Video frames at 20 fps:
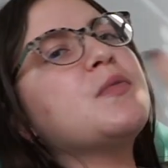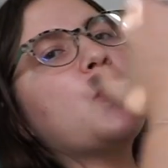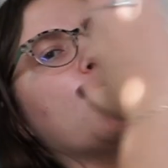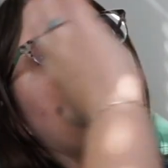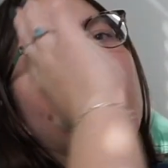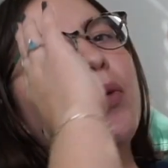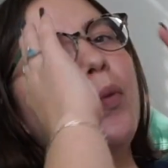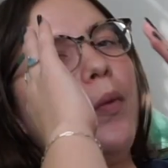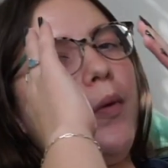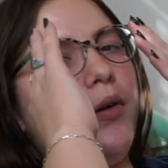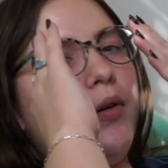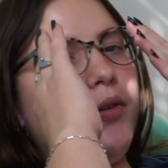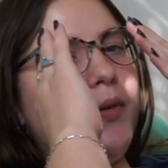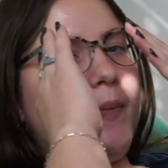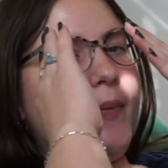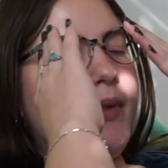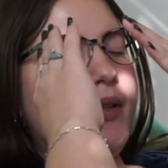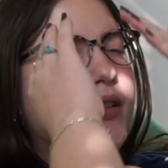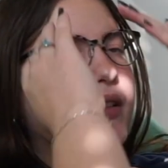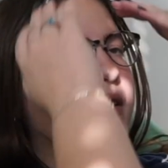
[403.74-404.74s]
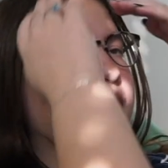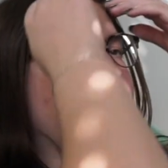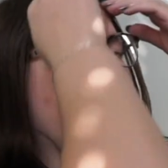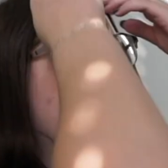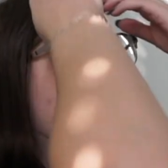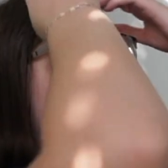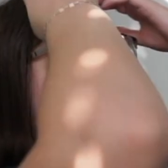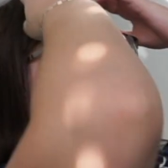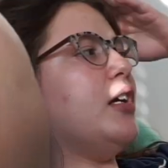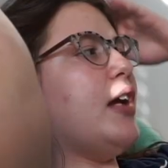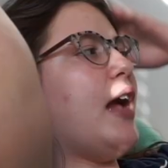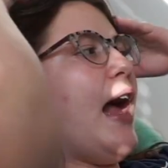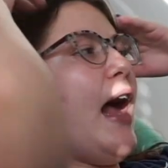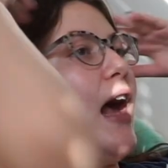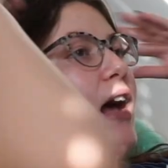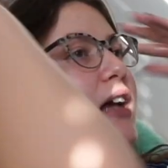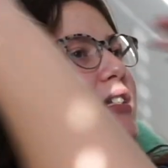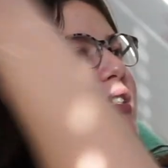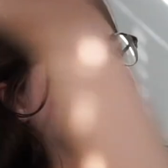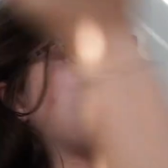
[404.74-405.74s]
more world building
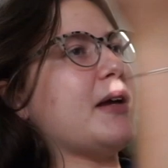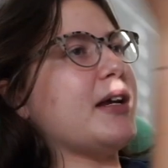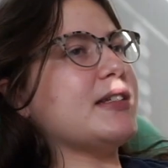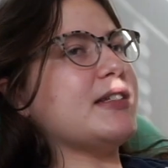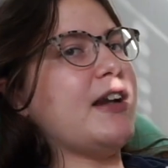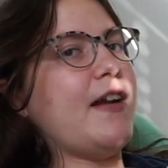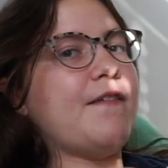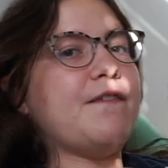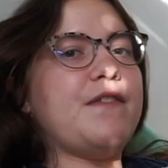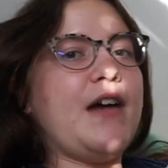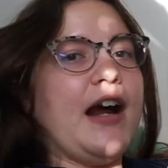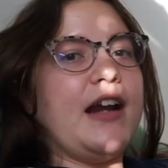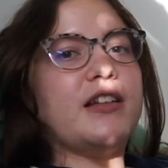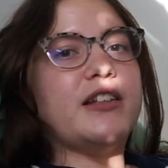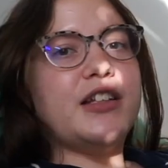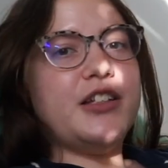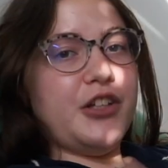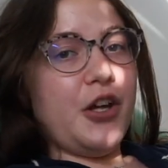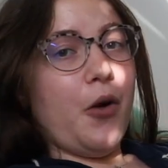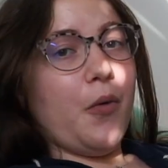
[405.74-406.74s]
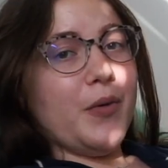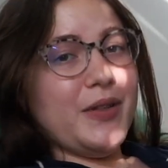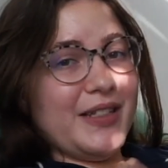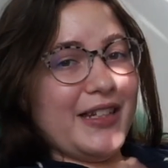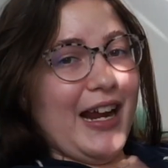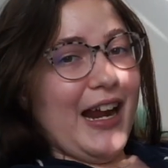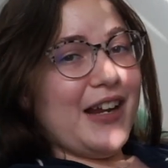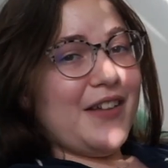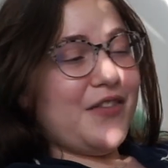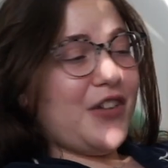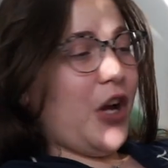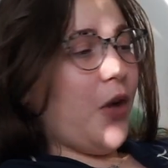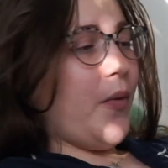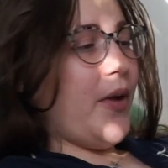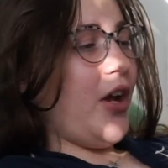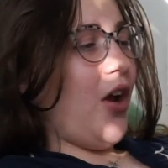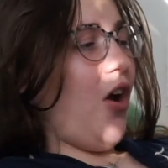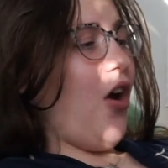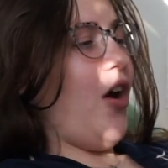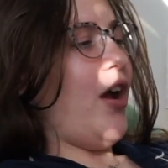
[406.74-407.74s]
aspects and I finally know what's kind of
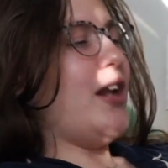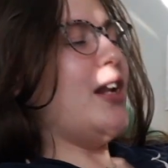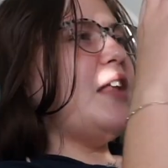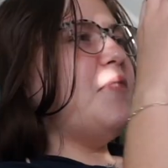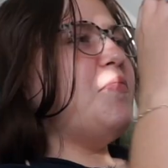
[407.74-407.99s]
going on.